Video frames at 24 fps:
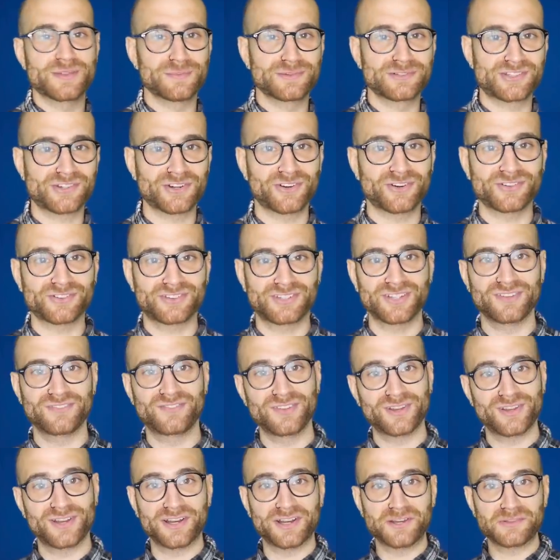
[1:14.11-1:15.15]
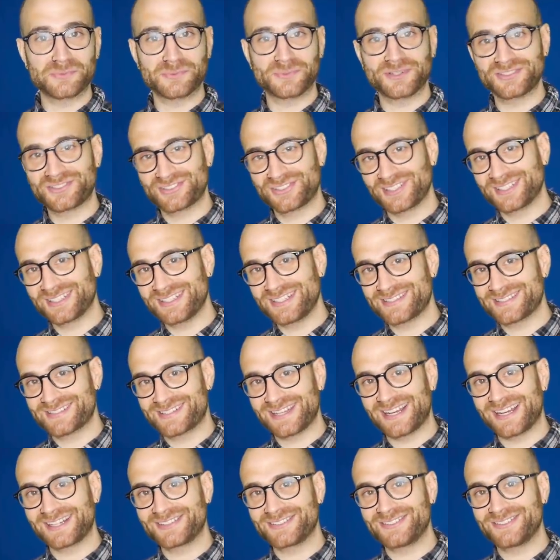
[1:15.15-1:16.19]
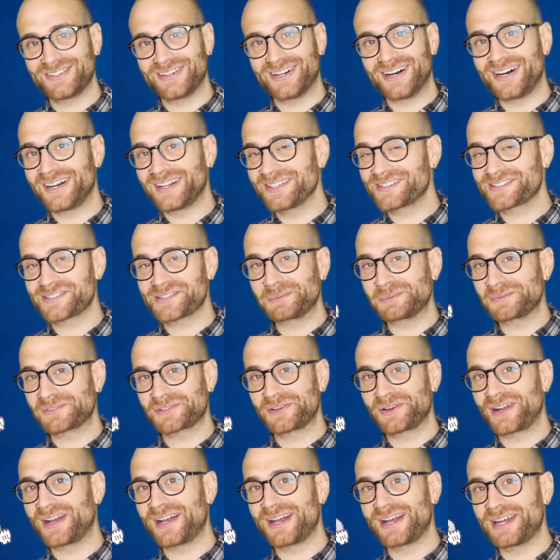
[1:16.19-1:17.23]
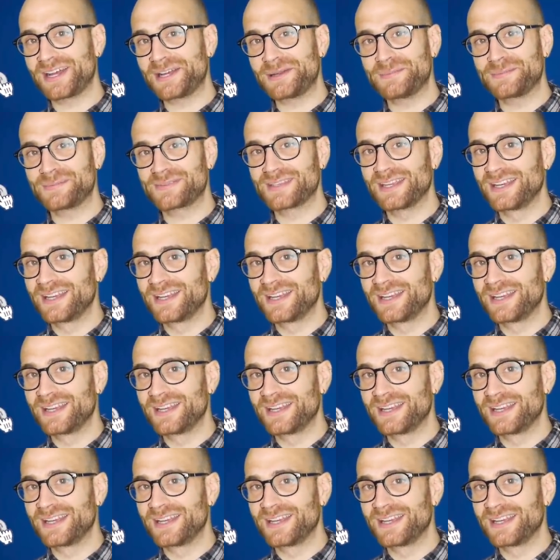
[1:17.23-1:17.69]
the majority of you guys watching this channel aren't subscribed?